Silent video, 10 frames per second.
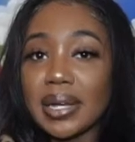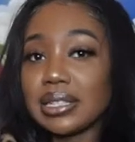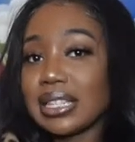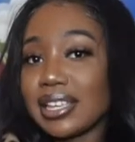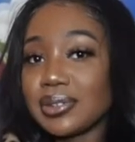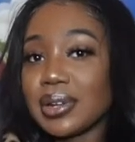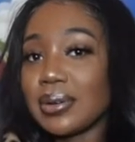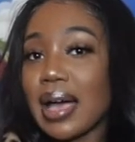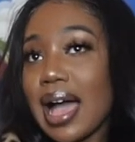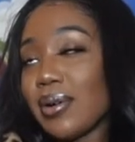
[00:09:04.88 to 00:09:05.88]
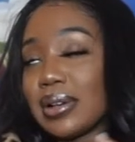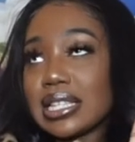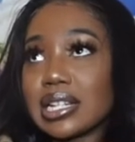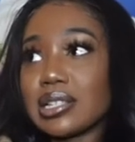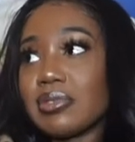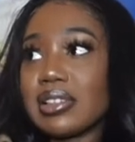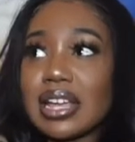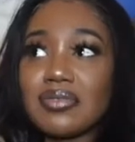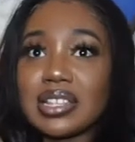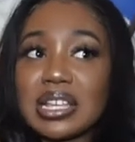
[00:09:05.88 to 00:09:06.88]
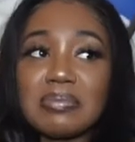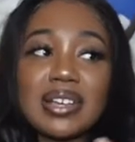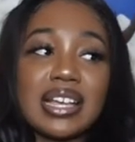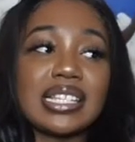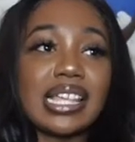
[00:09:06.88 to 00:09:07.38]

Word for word: but like you know i always get a small in everything because